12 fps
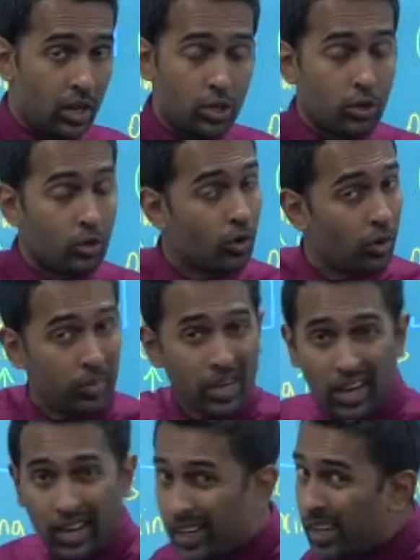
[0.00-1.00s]
I should not be
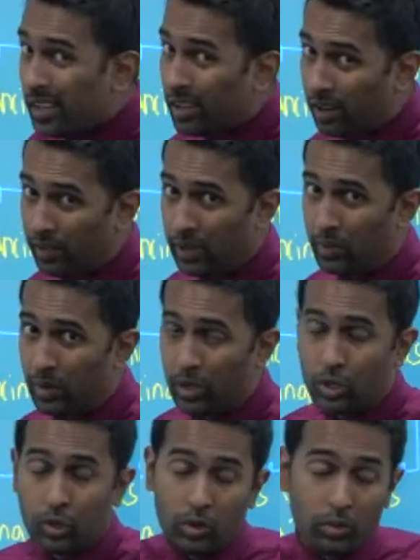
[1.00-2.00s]
hiding revenue.
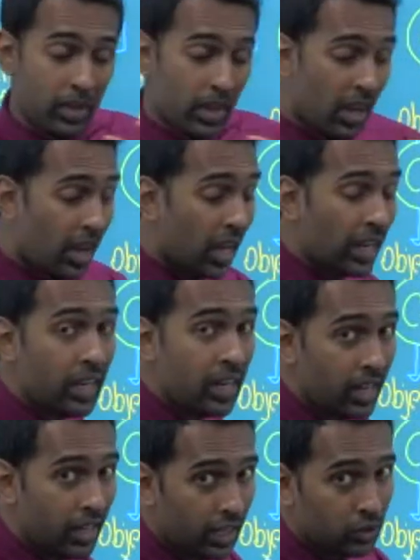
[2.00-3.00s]
I should not be
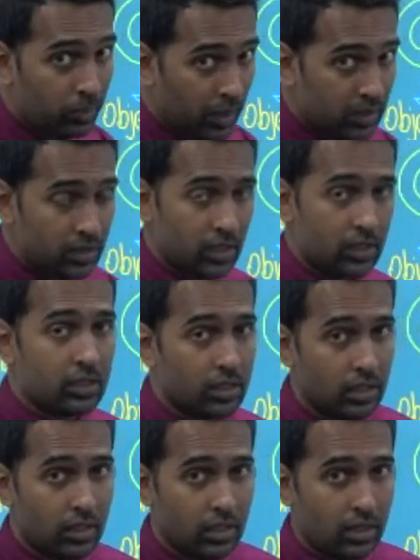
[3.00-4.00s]
hiding expenses,
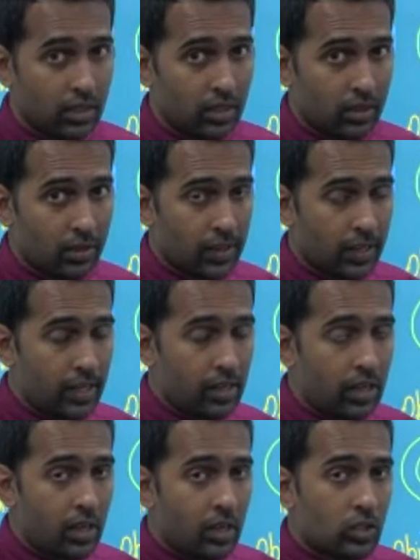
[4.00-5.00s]

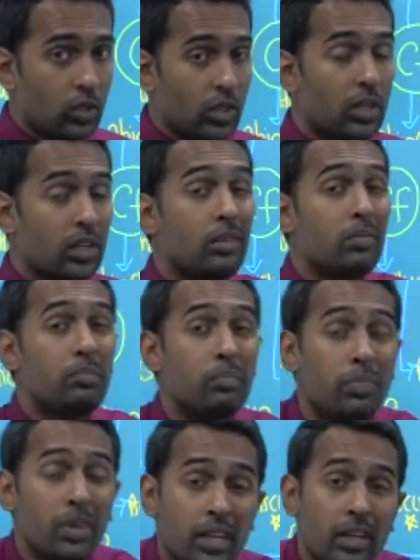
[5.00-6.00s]
right? So the
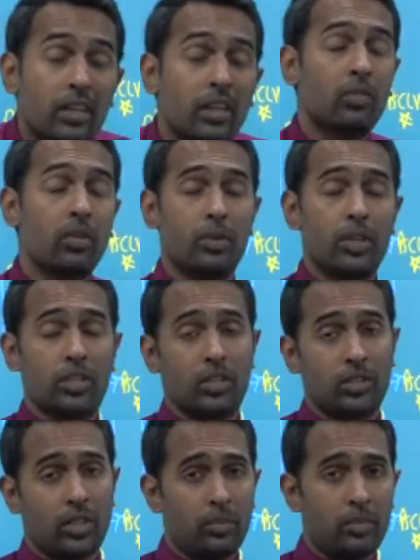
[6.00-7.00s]
complete
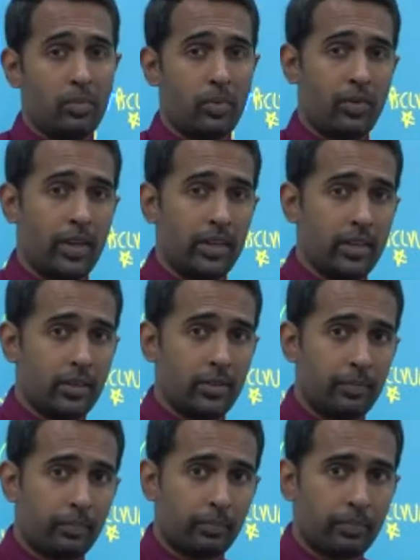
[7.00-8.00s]
information shall be provided,
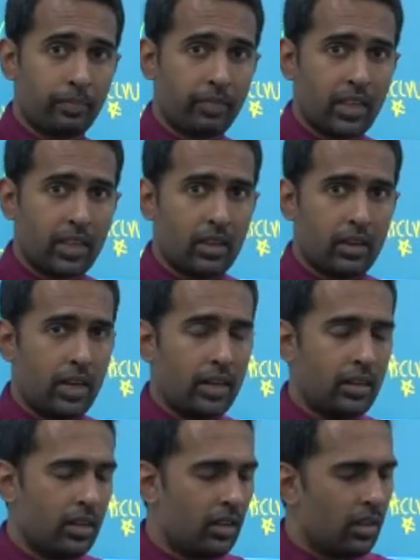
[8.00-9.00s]

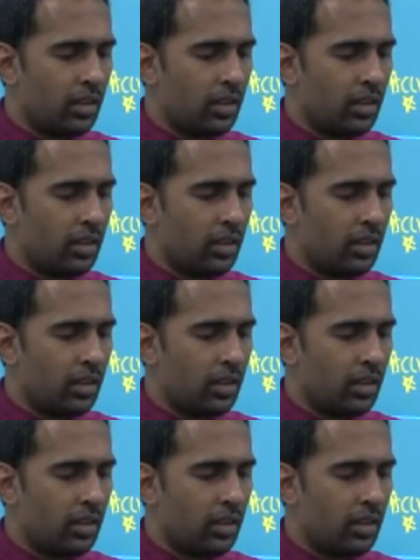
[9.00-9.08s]
right?